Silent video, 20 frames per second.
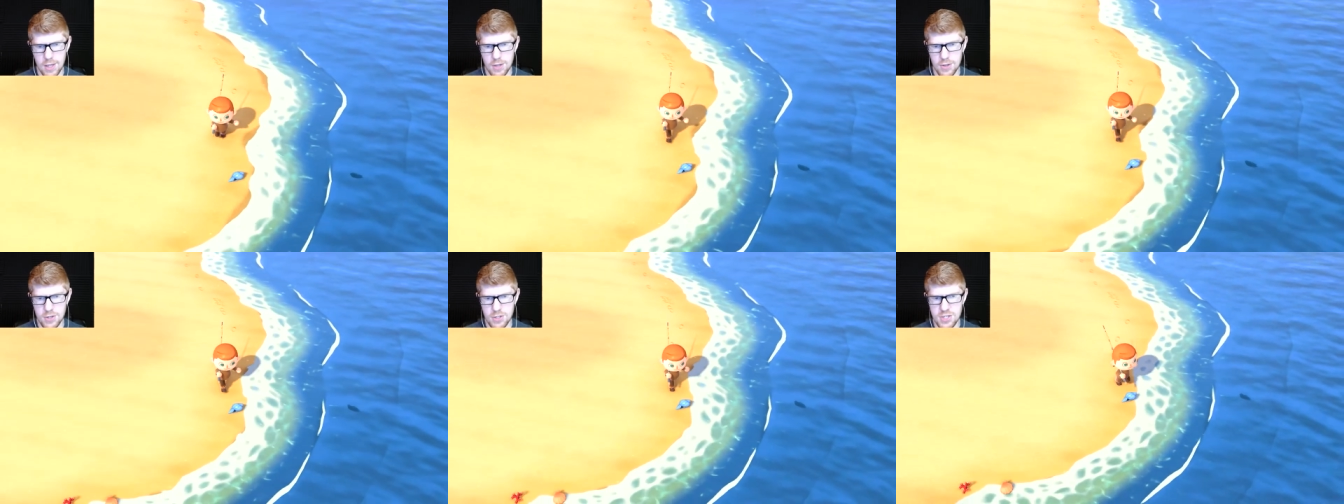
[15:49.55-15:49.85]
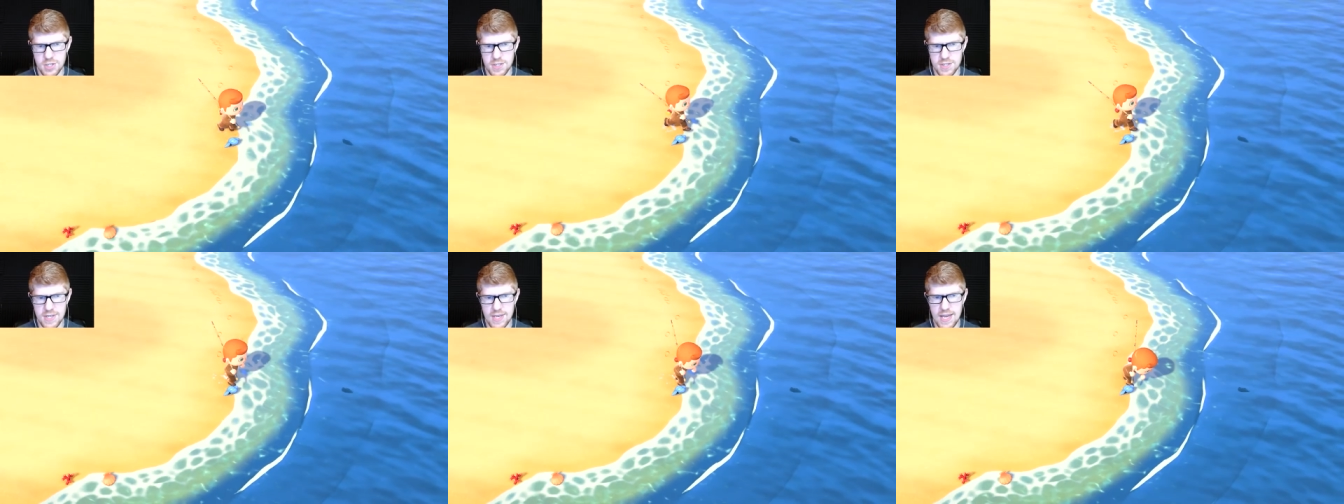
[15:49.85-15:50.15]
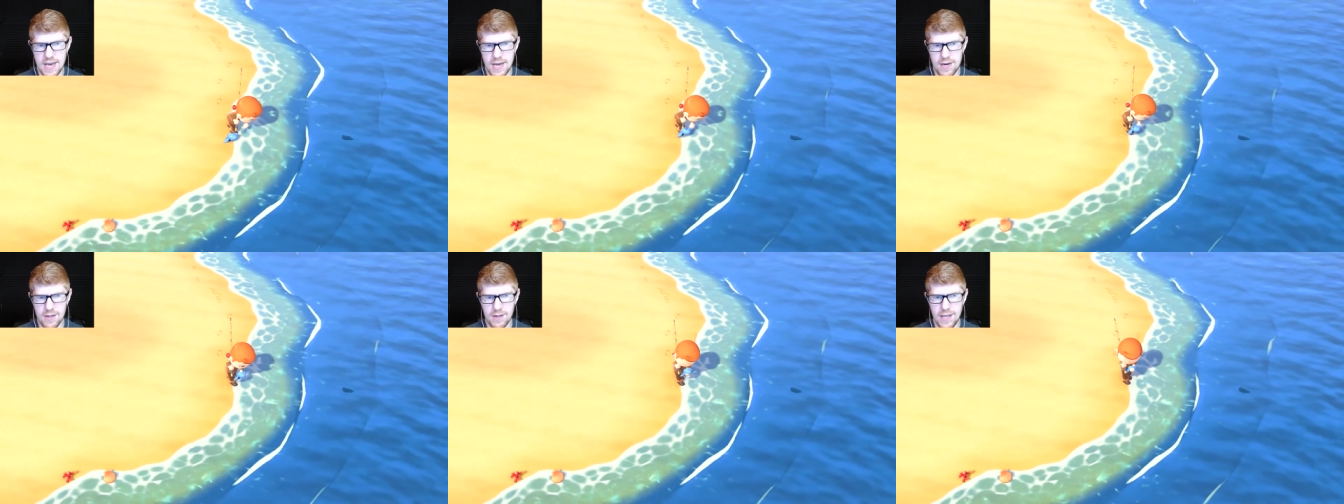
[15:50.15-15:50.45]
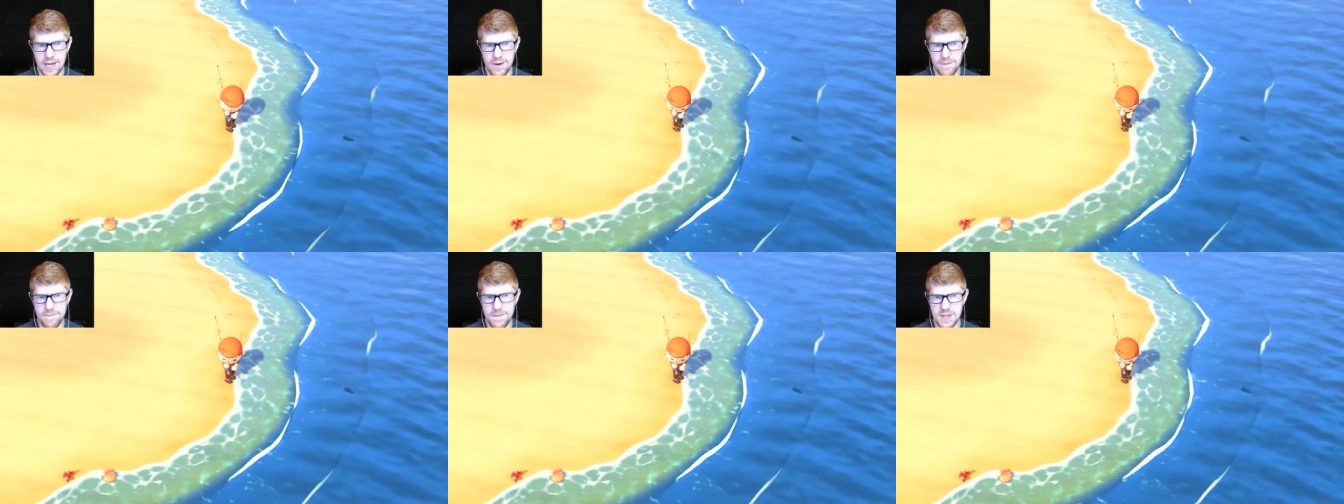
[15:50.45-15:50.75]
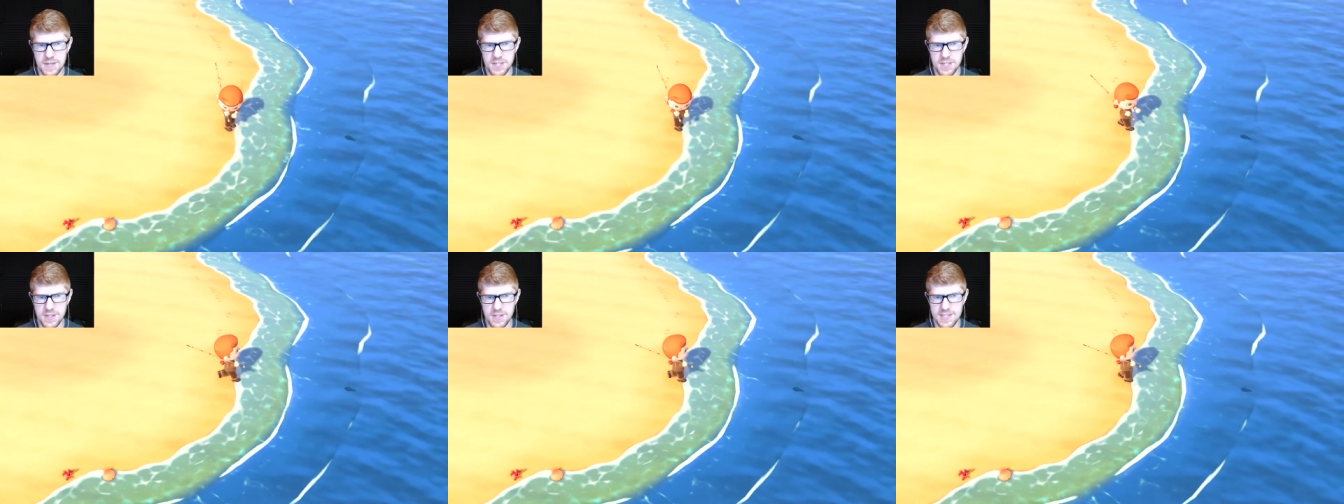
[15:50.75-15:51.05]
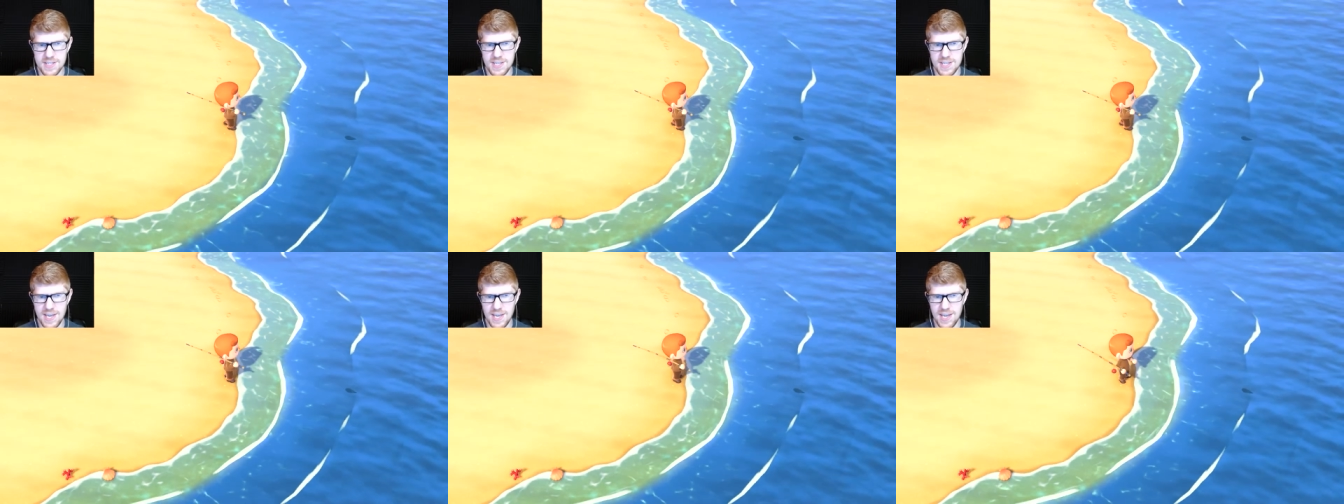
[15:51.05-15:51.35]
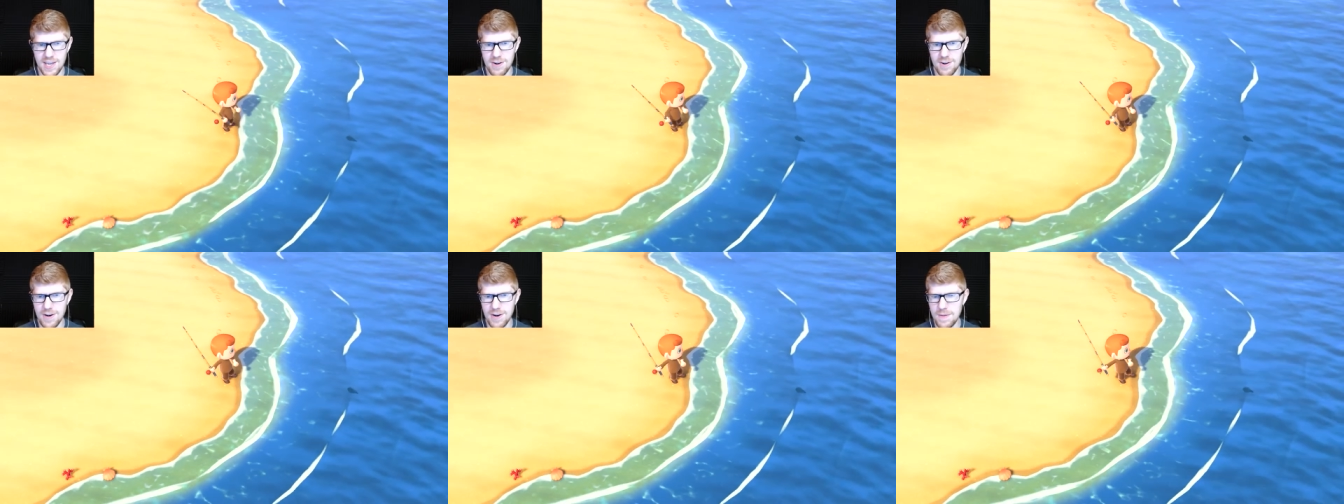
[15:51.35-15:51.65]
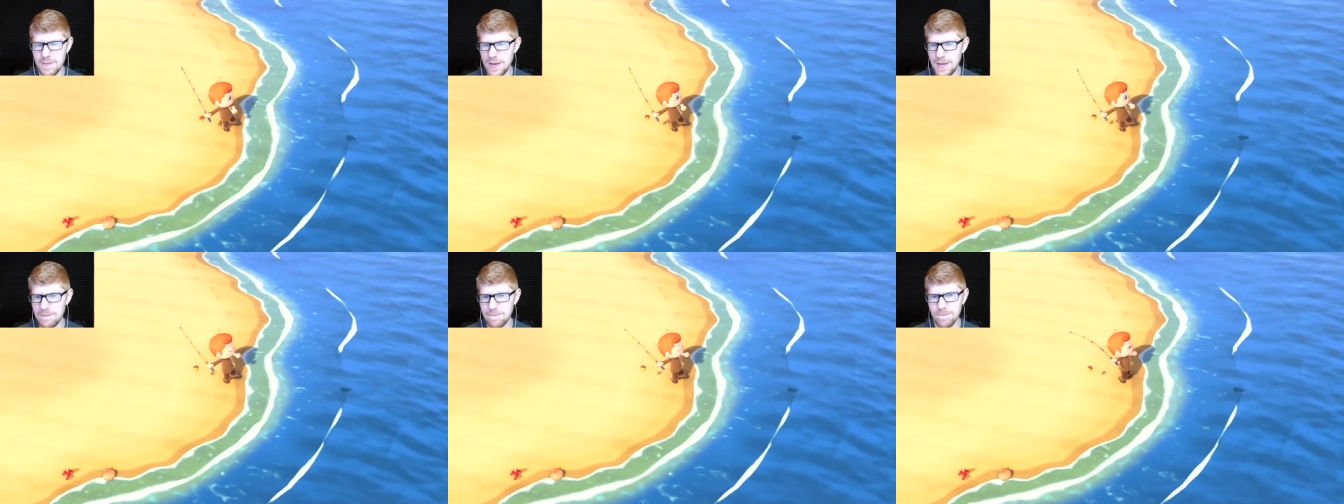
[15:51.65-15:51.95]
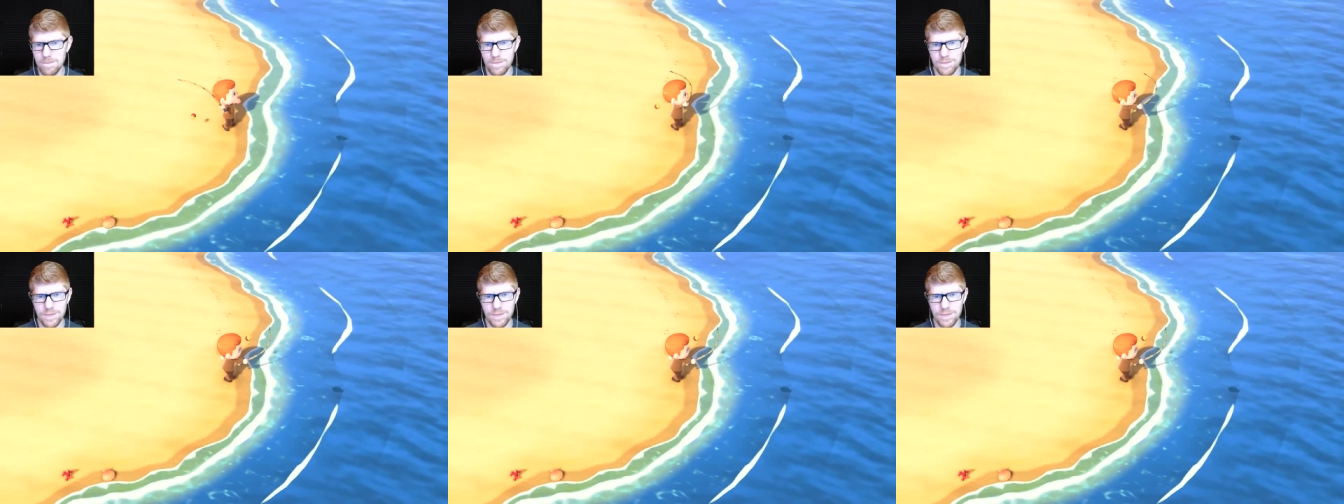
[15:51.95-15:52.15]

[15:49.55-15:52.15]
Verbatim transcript: There's just not a lot of fish in the sea. You know what I mean?